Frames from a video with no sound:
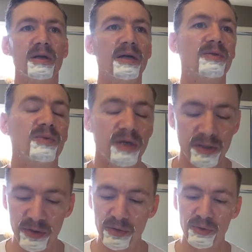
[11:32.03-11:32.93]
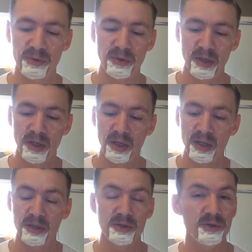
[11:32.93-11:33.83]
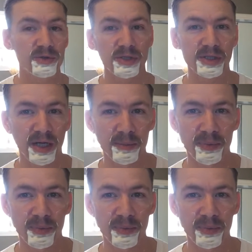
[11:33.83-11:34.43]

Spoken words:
That's why you use the same